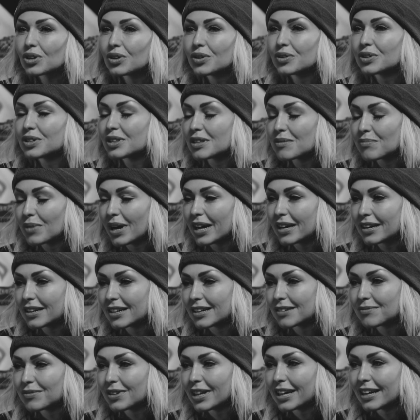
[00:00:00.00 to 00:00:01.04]
loading the bike
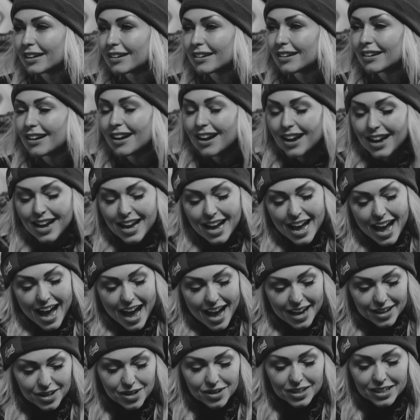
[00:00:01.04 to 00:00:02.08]
up later,
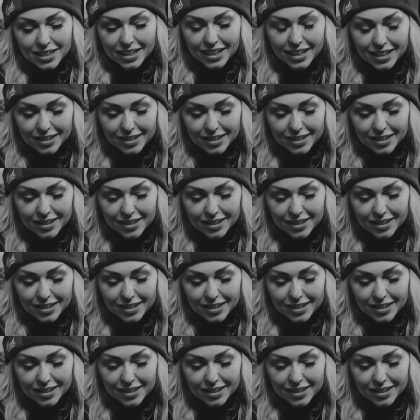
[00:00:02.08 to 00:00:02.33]
and go to